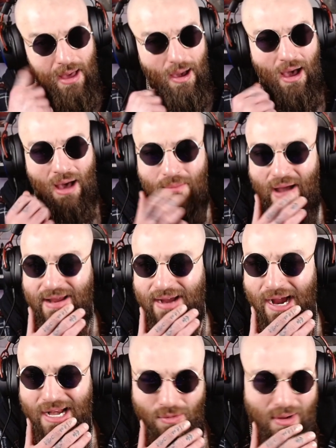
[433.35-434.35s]
I
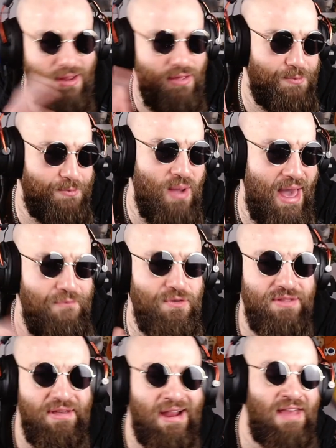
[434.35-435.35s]
kind of want to throw
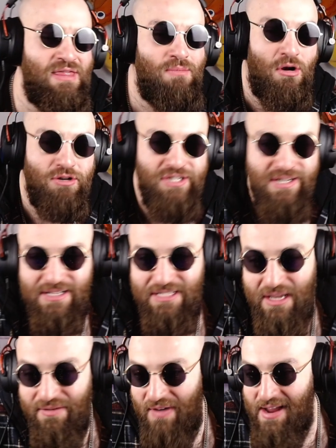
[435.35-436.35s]
everything at the Martian and
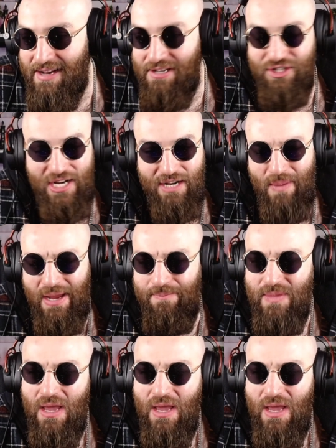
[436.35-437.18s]
see if I can checkmate.